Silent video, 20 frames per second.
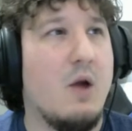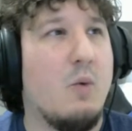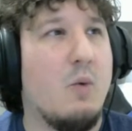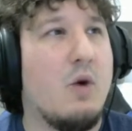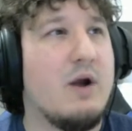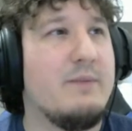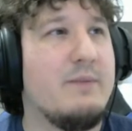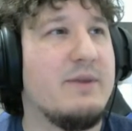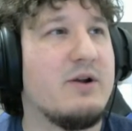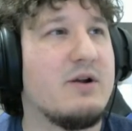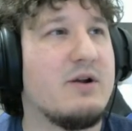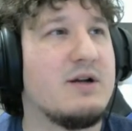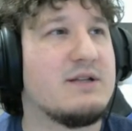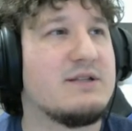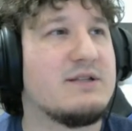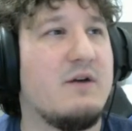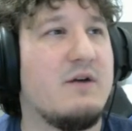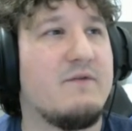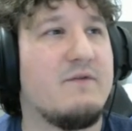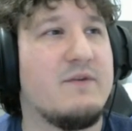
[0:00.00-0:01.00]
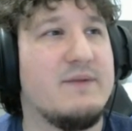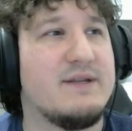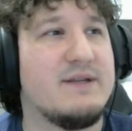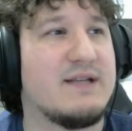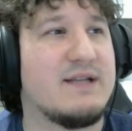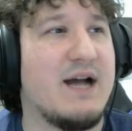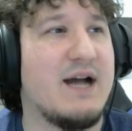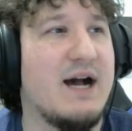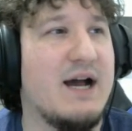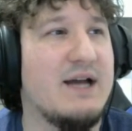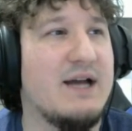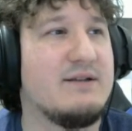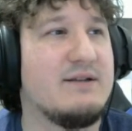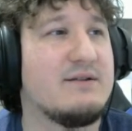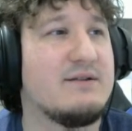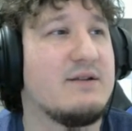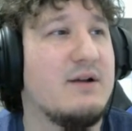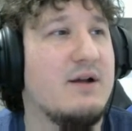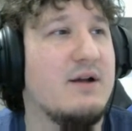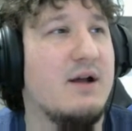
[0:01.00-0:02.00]
1 Mira Assault from the
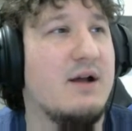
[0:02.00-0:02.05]
Skies.